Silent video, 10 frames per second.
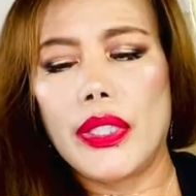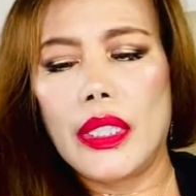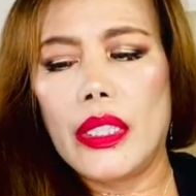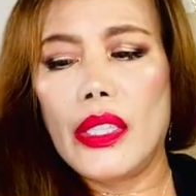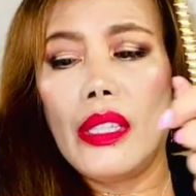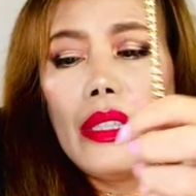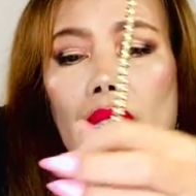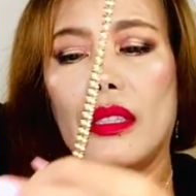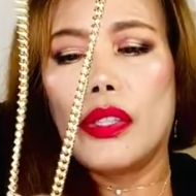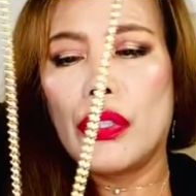the
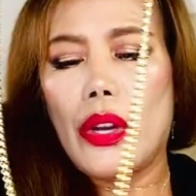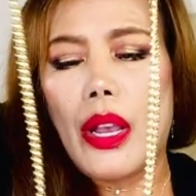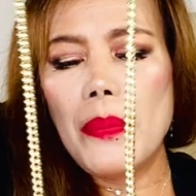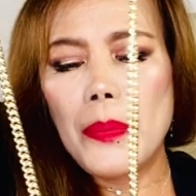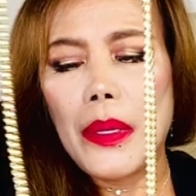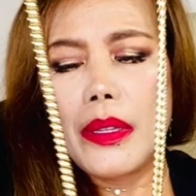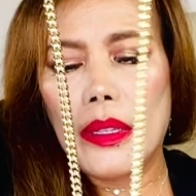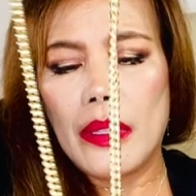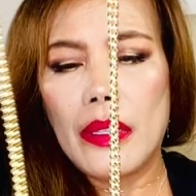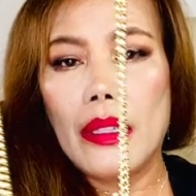strap,
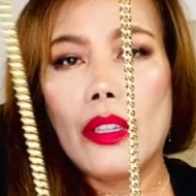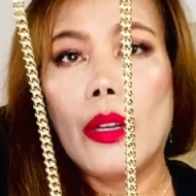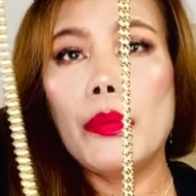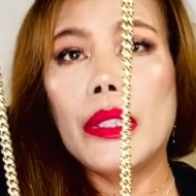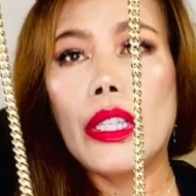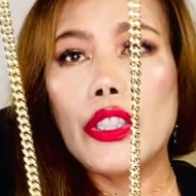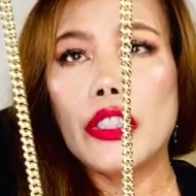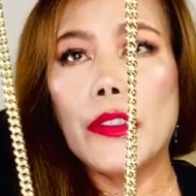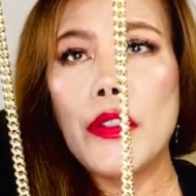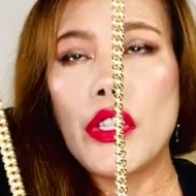
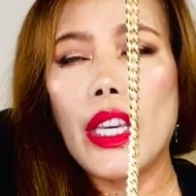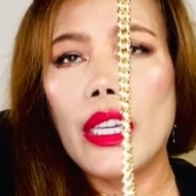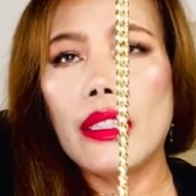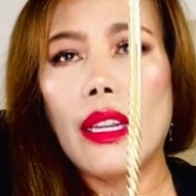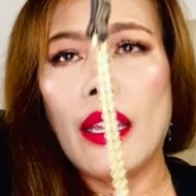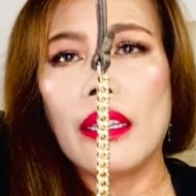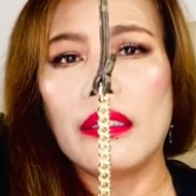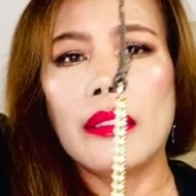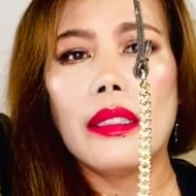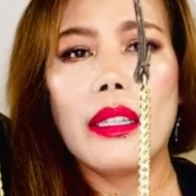combination of chain
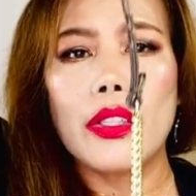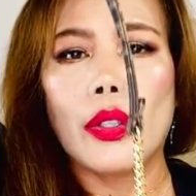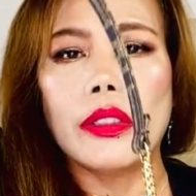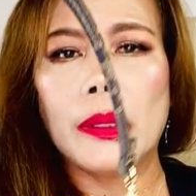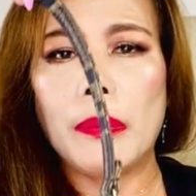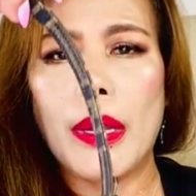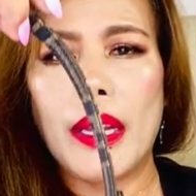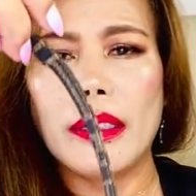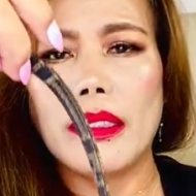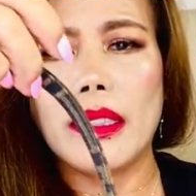and shoulder
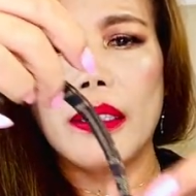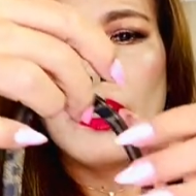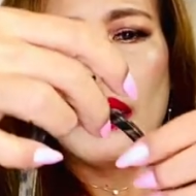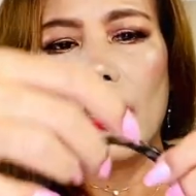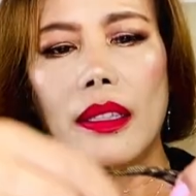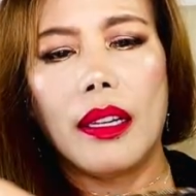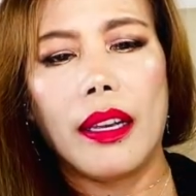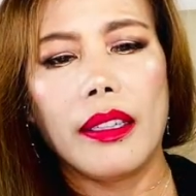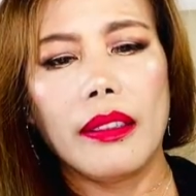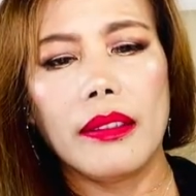pad,
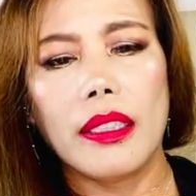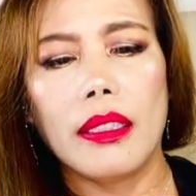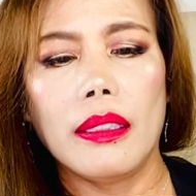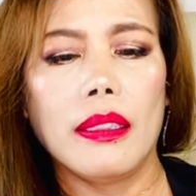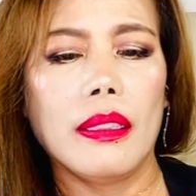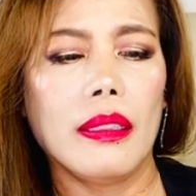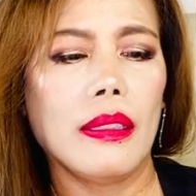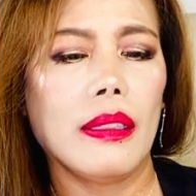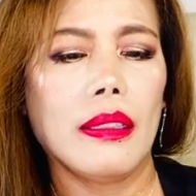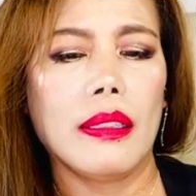like the
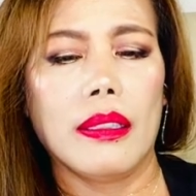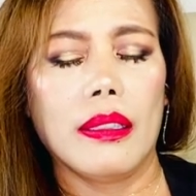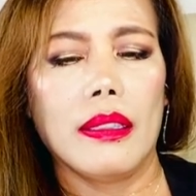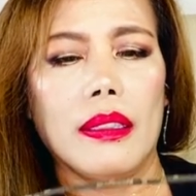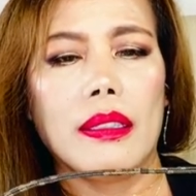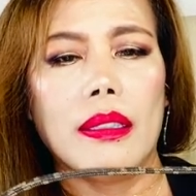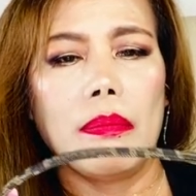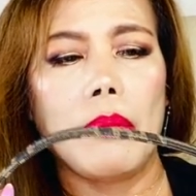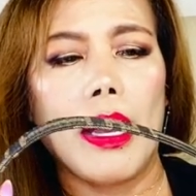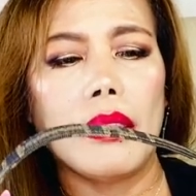
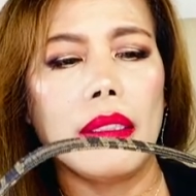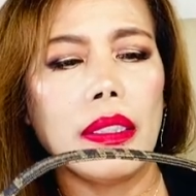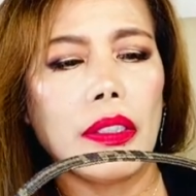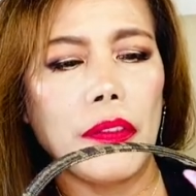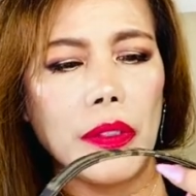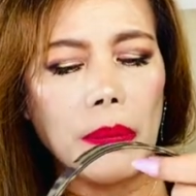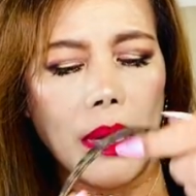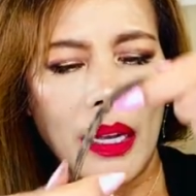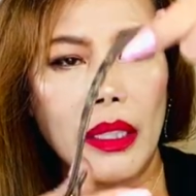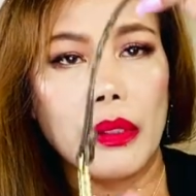body of the
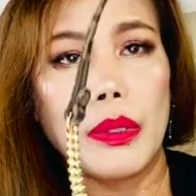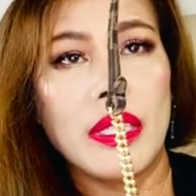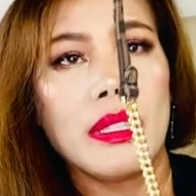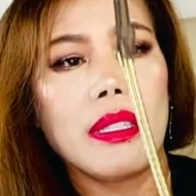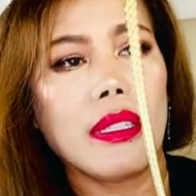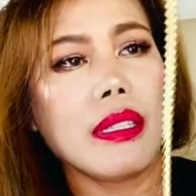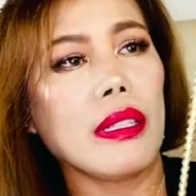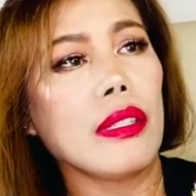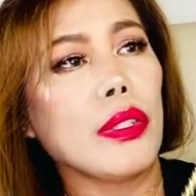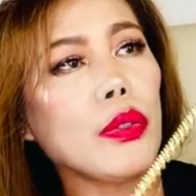bag, which
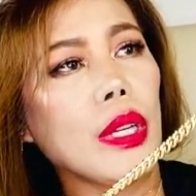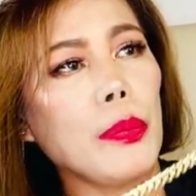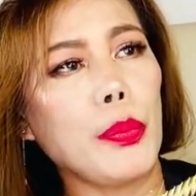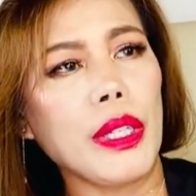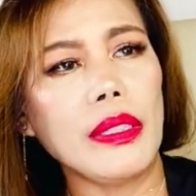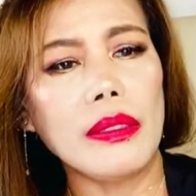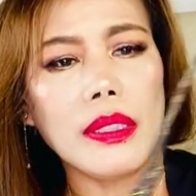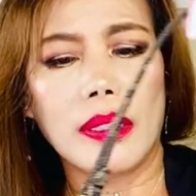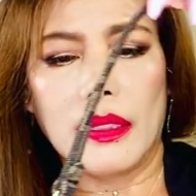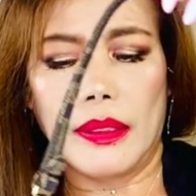is Zuka print.